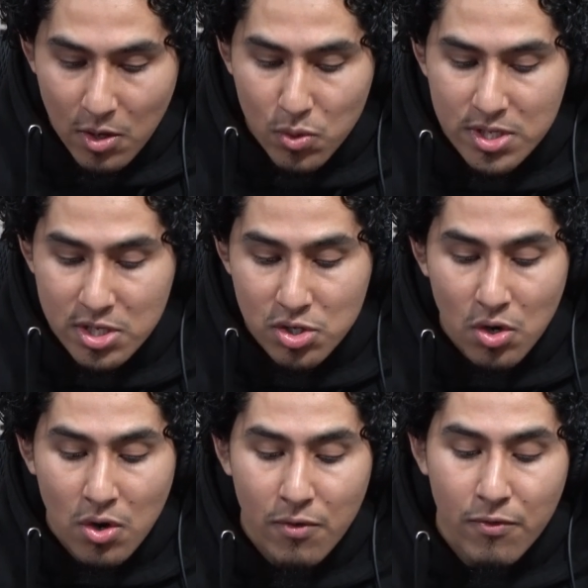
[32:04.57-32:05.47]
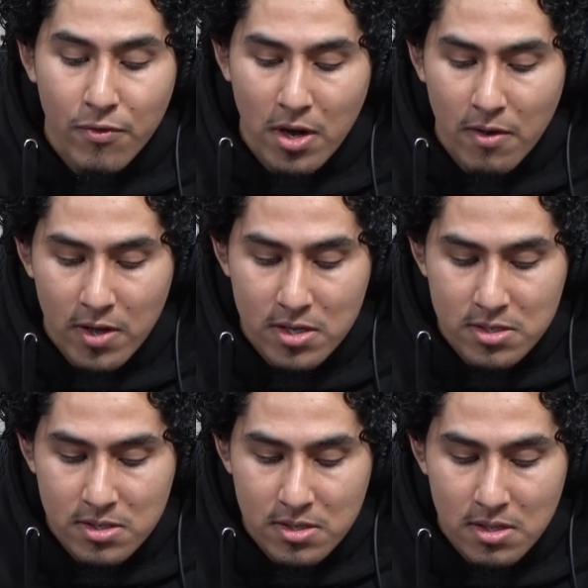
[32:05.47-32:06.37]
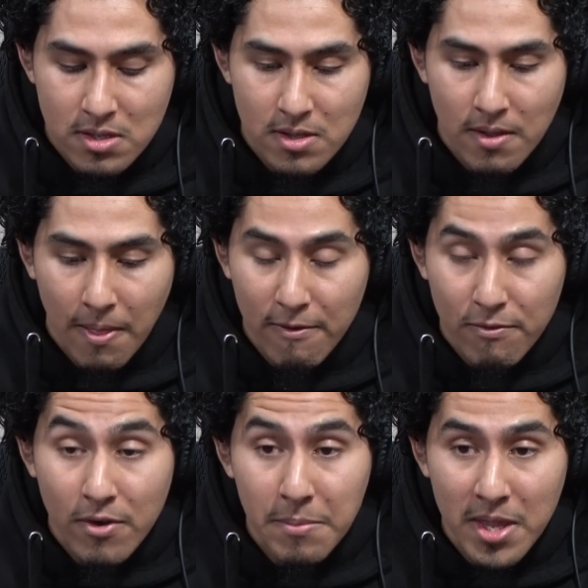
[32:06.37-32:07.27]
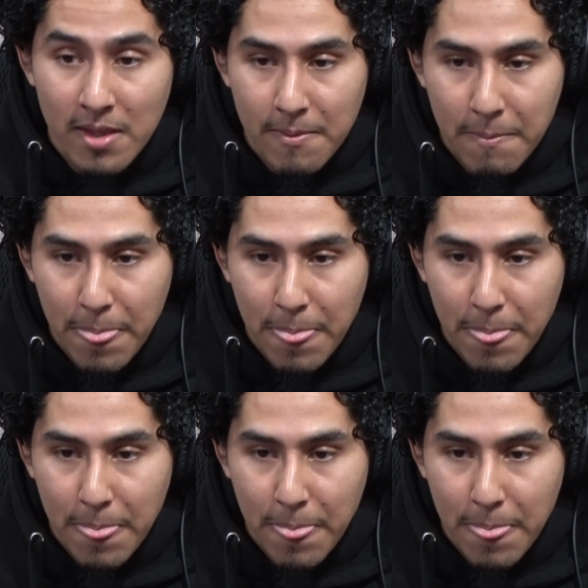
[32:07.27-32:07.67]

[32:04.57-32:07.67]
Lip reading: there was this girl in front of me,